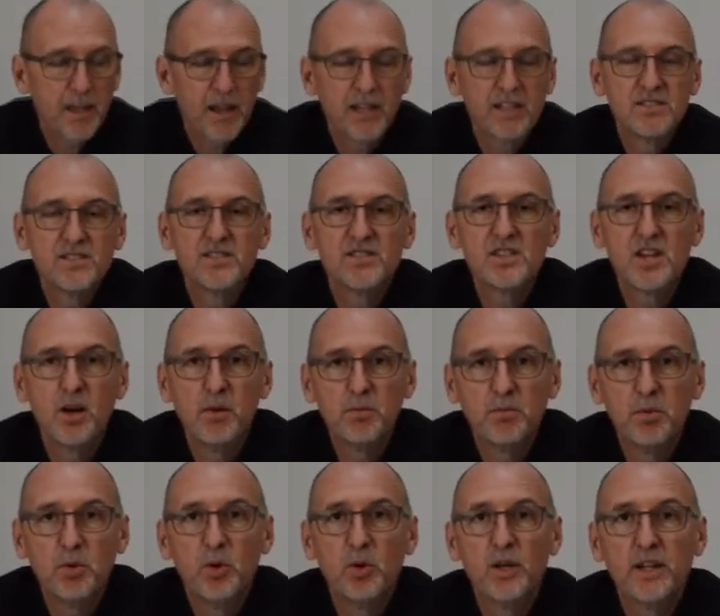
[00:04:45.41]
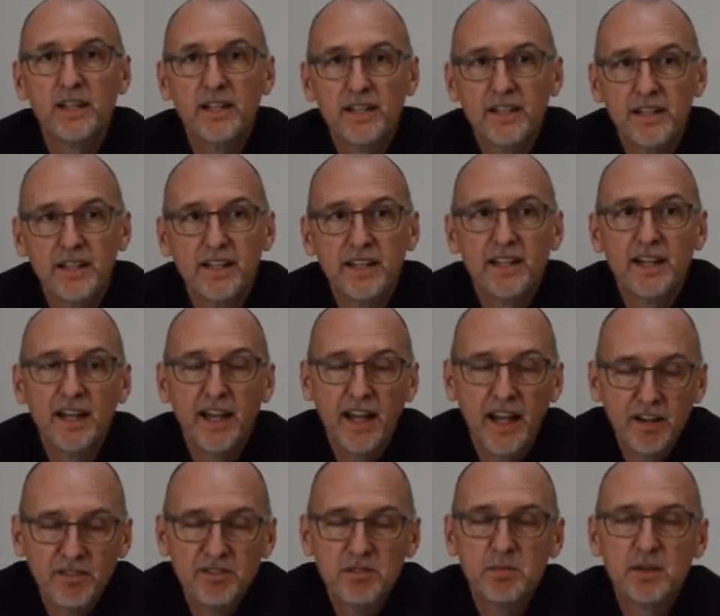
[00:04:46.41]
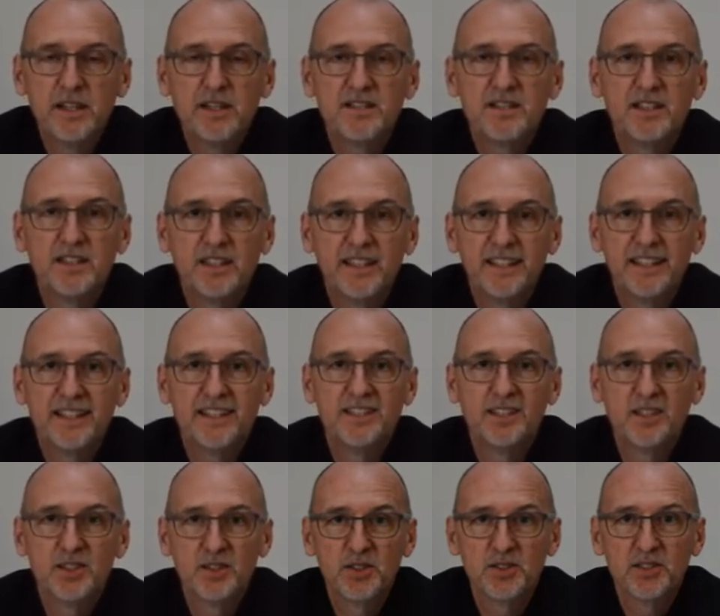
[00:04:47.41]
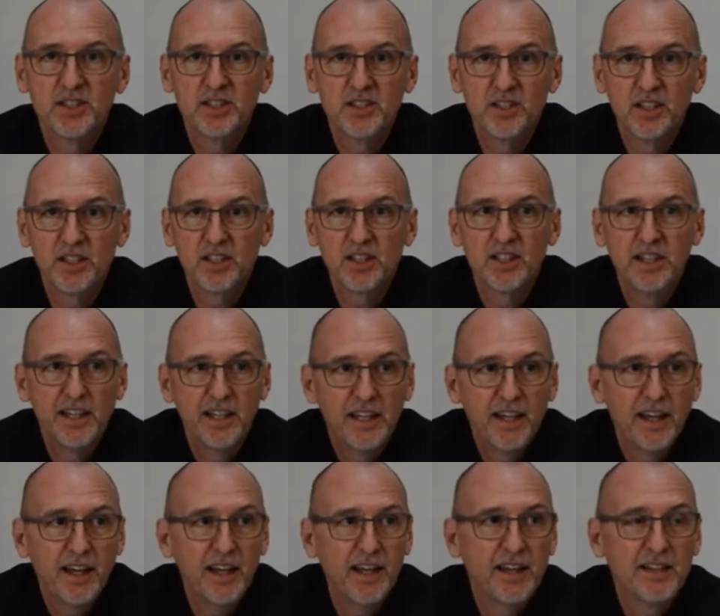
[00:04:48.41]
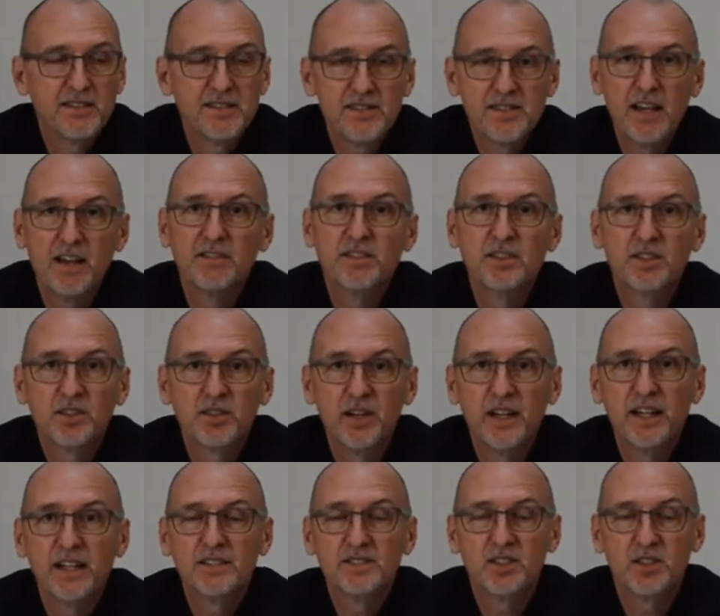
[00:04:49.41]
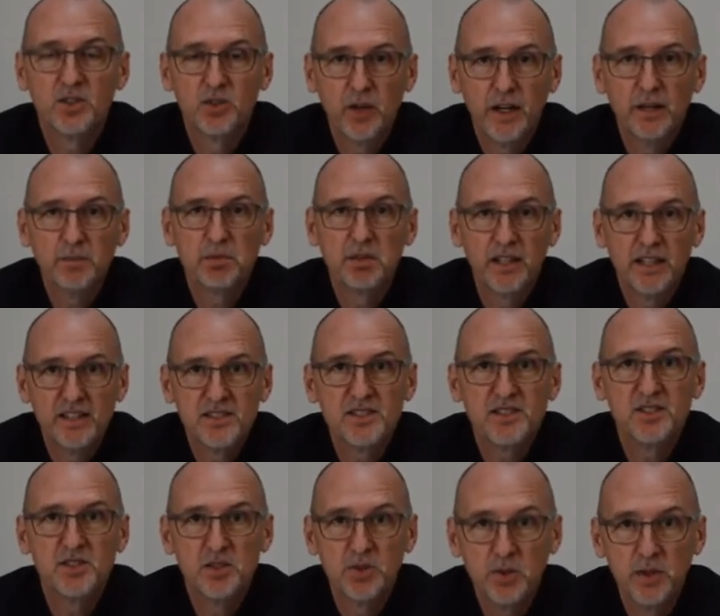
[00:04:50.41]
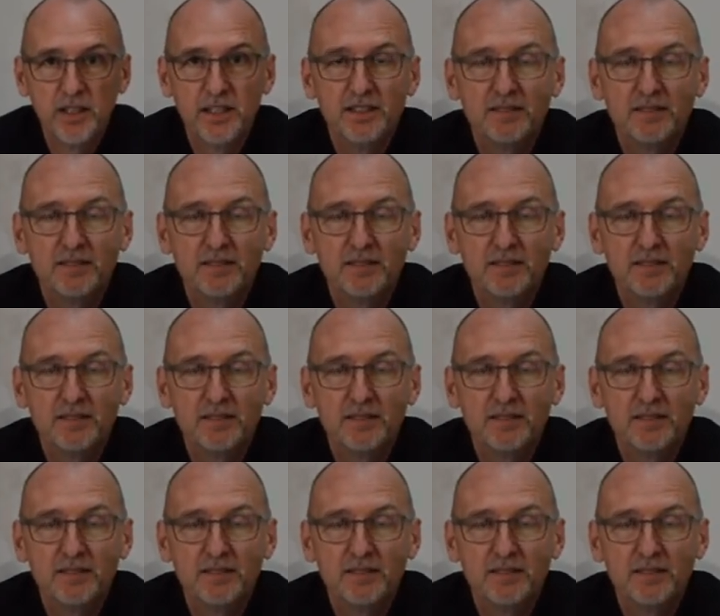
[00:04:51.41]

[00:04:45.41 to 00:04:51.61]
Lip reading: At some point, everybody's going to need to learn to cook, and 7th grade is a great place to do it.